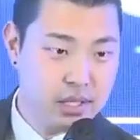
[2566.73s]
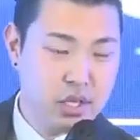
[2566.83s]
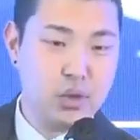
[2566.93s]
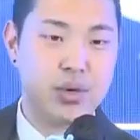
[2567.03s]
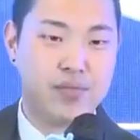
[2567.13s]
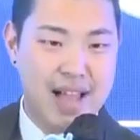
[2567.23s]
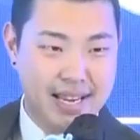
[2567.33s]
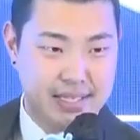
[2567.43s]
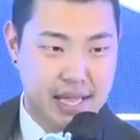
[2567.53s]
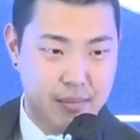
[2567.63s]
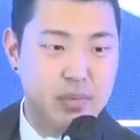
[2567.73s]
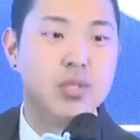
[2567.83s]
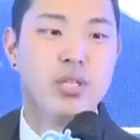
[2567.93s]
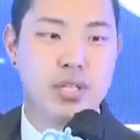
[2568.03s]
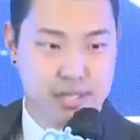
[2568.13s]
You invite them
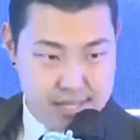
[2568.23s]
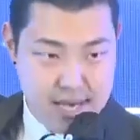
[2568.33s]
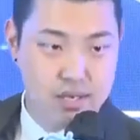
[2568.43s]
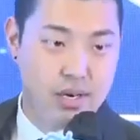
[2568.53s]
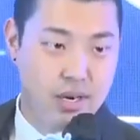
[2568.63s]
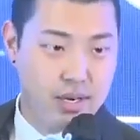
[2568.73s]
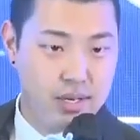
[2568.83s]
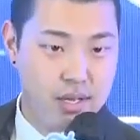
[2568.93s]
to the center.